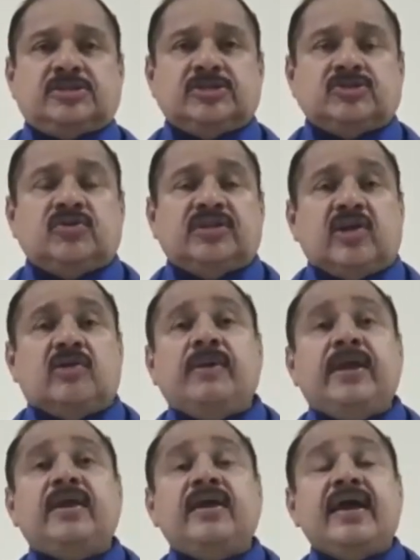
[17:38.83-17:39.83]
So there will
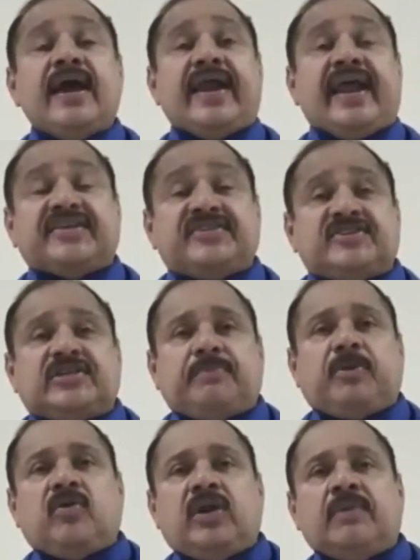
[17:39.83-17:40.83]
be an excess
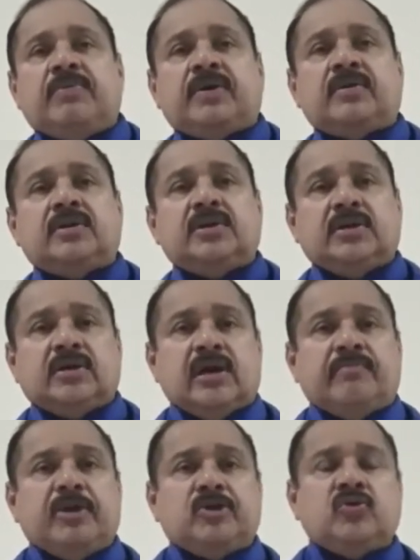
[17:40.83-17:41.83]
supply of labor
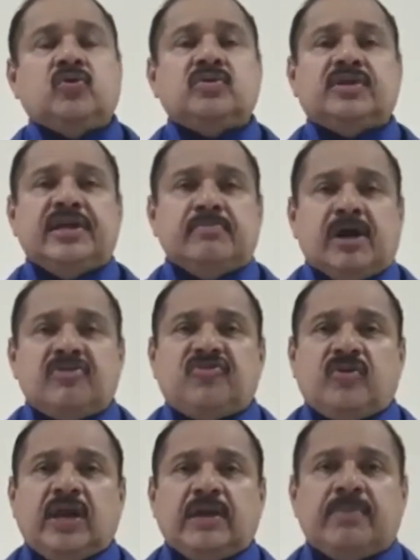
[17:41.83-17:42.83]
compared to the demand
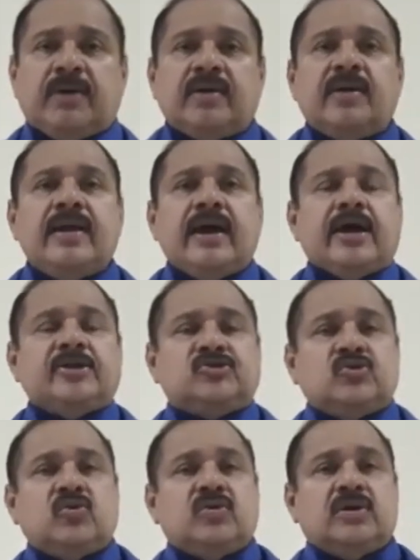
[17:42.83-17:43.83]
for labor, and
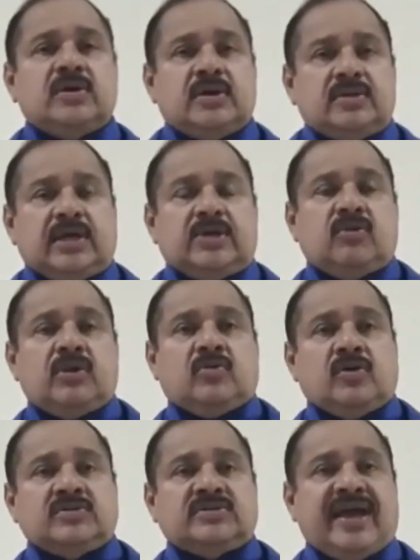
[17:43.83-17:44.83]
so that will
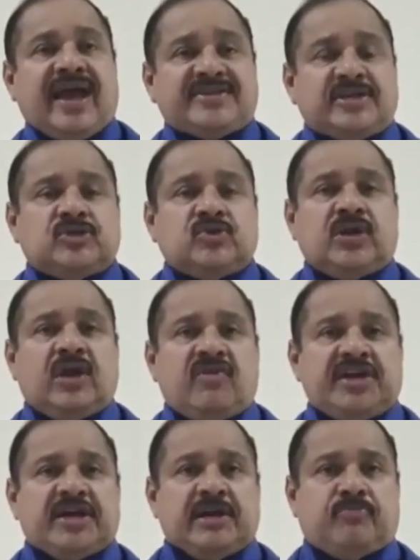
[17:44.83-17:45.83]
cause excessive real
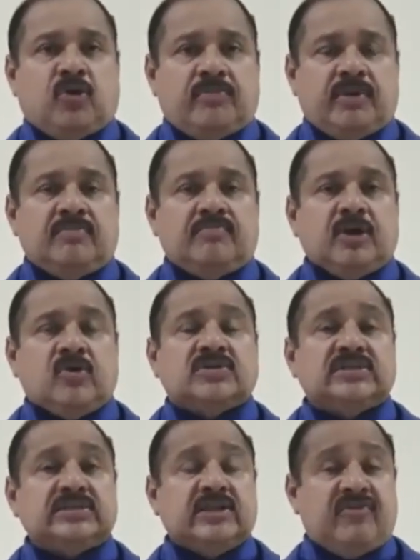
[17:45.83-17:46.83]
wage unemployment
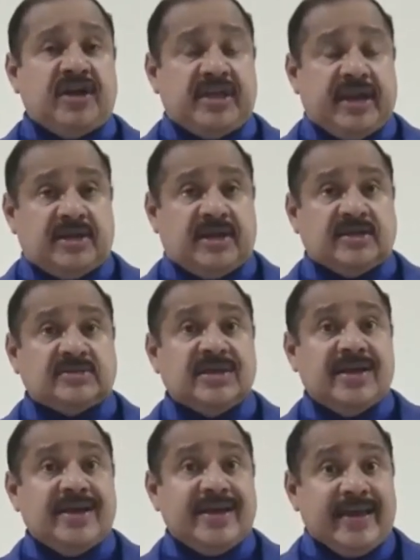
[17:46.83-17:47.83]
because the wage rate is
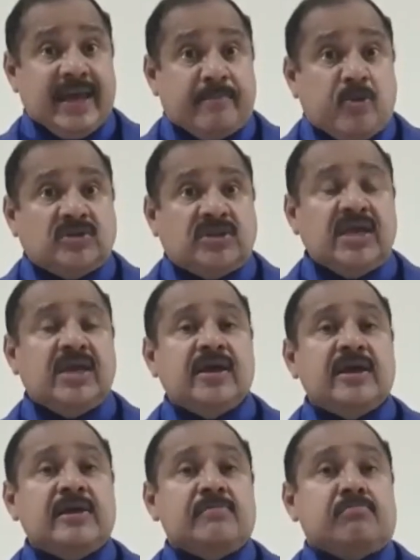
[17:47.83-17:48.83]
above
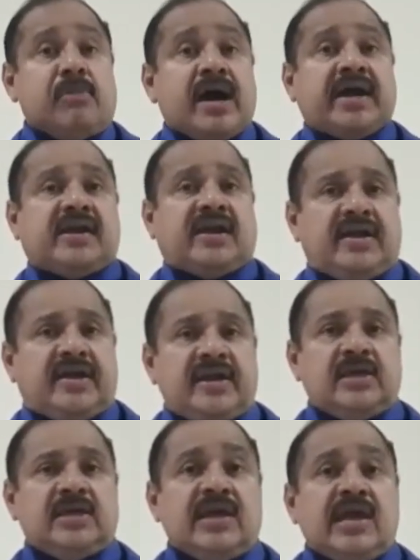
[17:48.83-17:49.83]
the market
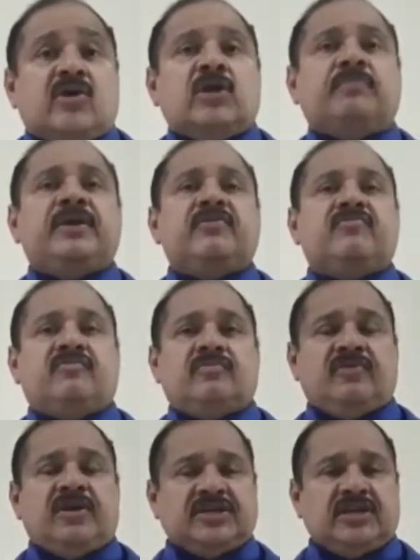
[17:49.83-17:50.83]
clearing equilibrium
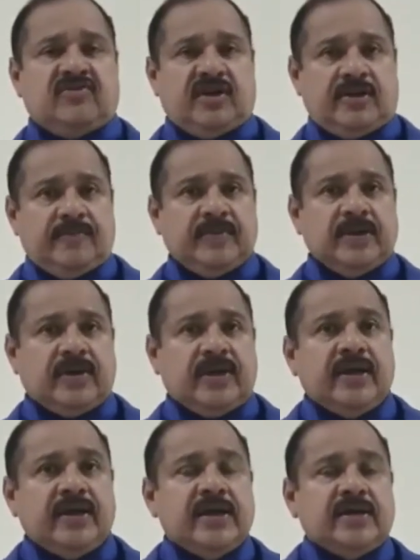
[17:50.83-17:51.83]
wage level.
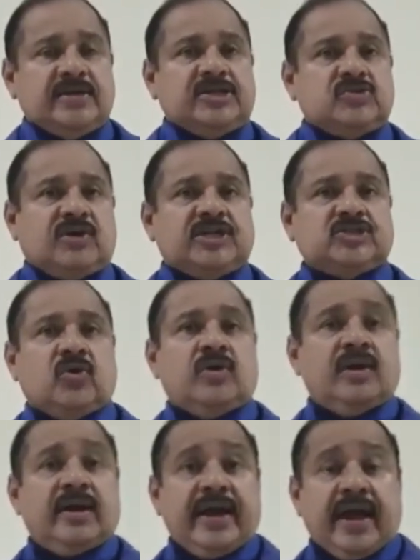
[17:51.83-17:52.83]
Okay, this is what is
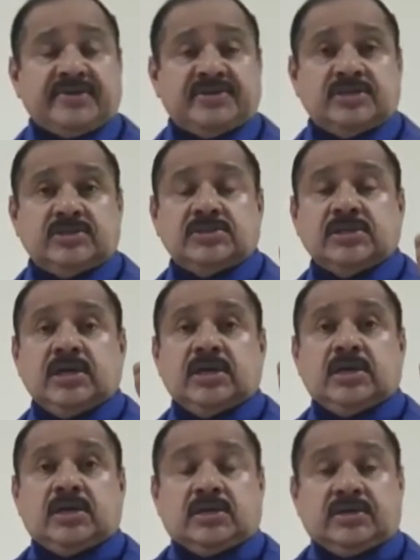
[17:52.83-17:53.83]
called excess
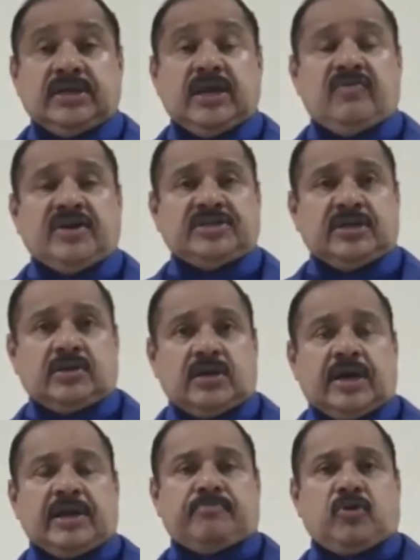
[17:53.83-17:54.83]
real wage
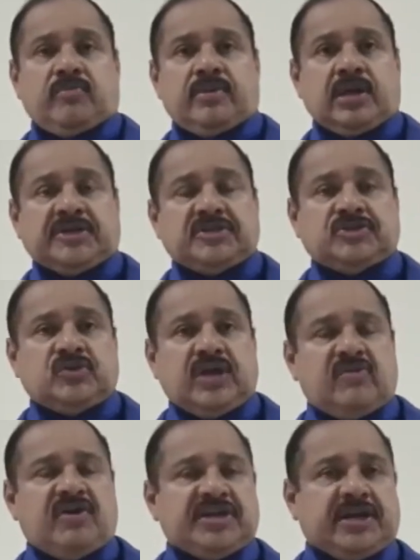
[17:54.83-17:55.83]
unemployment, excessive
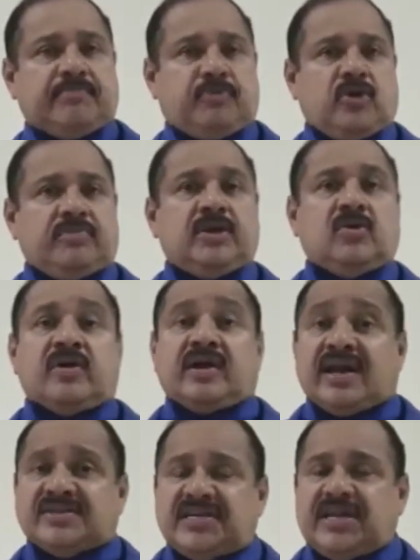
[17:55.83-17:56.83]
real wage unemployment or
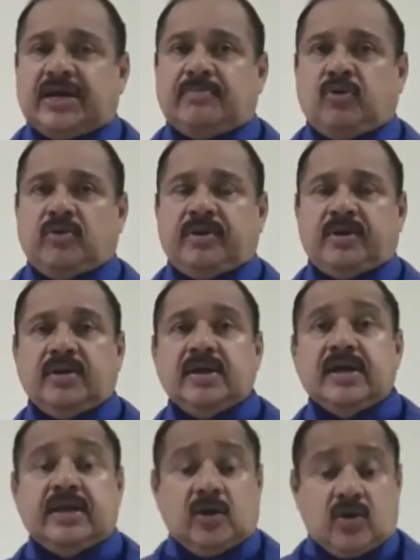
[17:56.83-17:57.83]
classical unemployment.
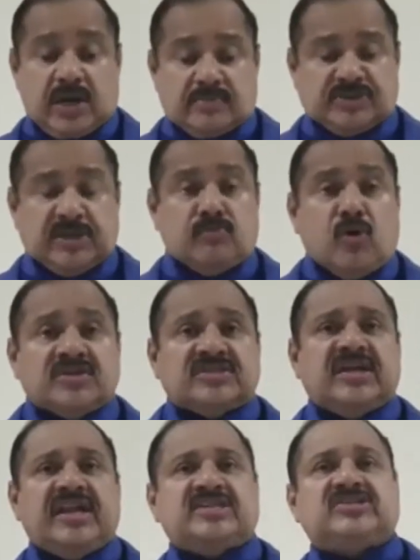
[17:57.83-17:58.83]
Now comes the most
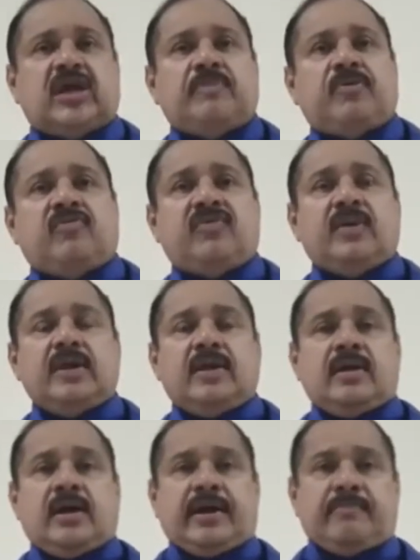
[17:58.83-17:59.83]
serious type of
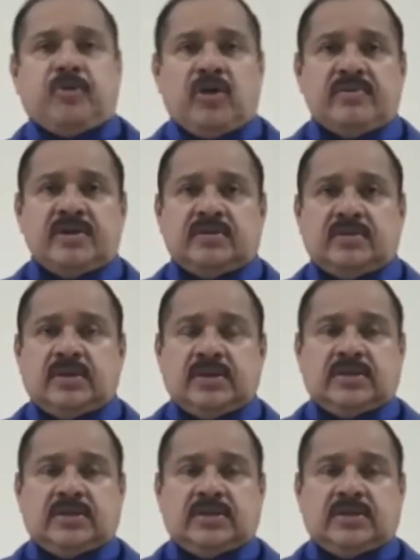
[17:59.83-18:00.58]
unemployment.